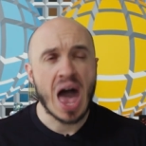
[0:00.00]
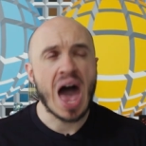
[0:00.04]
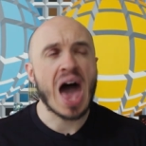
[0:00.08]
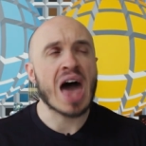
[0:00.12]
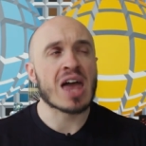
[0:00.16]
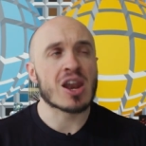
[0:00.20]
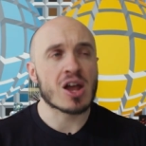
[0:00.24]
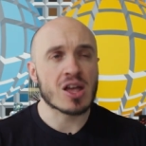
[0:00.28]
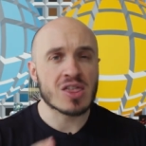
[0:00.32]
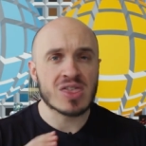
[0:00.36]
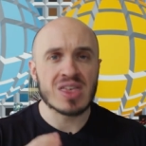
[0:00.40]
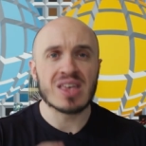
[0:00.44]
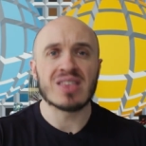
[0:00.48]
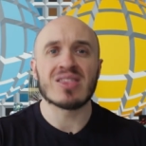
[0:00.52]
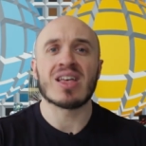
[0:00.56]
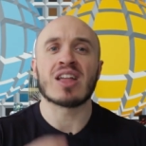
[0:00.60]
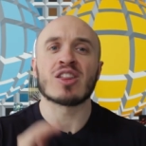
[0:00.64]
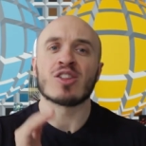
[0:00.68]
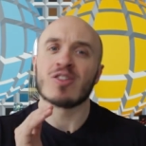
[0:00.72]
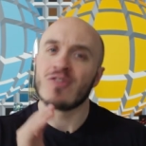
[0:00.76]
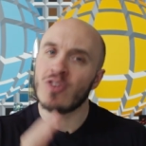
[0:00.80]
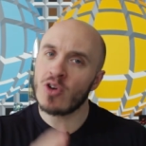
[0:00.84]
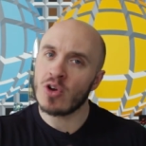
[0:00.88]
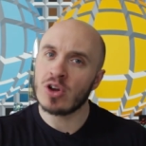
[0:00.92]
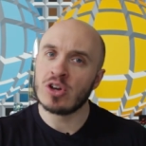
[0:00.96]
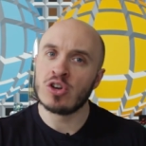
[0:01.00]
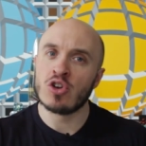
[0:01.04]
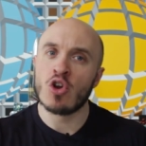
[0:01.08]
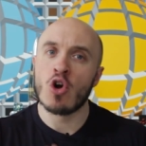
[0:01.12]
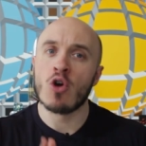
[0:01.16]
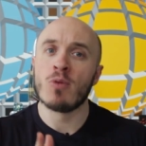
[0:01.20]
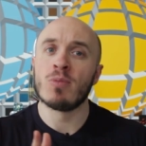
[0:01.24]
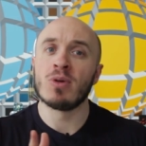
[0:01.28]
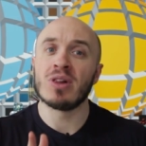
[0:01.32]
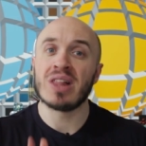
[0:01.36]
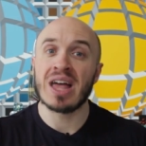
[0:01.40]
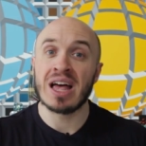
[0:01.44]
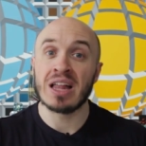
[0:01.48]
And I think that's a very
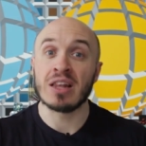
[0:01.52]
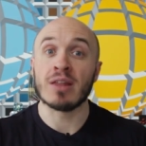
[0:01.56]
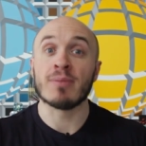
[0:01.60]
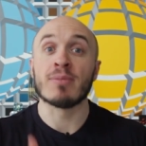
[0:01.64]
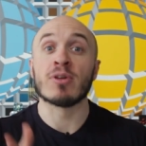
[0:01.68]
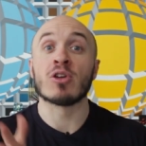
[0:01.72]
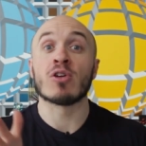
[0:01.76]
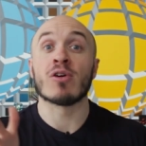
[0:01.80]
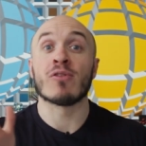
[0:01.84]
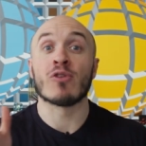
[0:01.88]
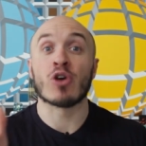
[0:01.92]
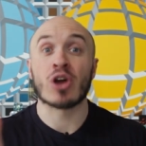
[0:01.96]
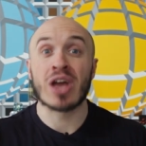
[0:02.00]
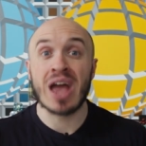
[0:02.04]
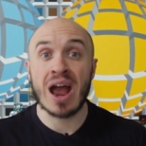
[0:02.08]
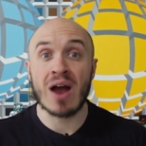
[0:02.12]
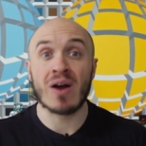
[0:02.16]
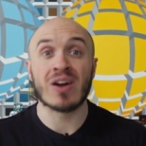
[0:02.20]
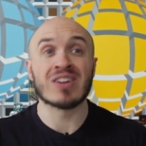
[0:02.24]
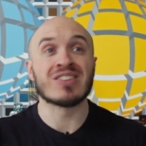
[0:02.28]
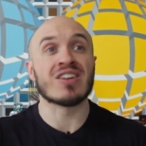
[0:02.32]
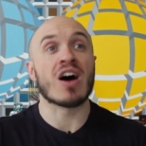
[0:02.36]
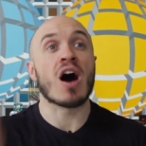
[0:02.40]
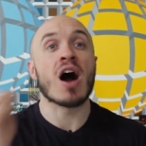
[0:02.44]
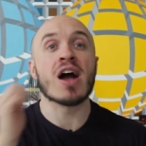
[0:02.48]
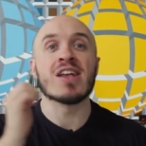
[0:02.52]
noble element of her character.